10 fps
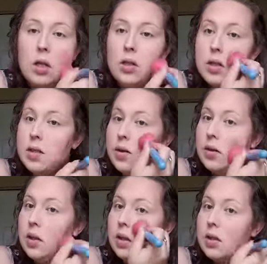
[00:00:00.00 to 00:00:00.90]
just so
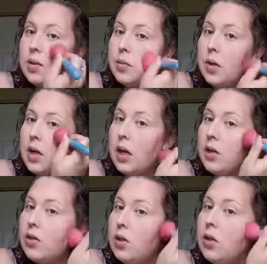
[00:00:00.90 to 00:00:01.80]
it looks more
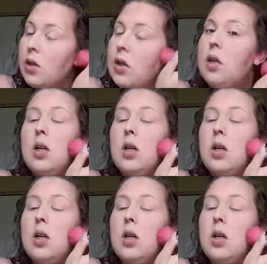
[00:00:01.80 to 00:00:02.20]
natural.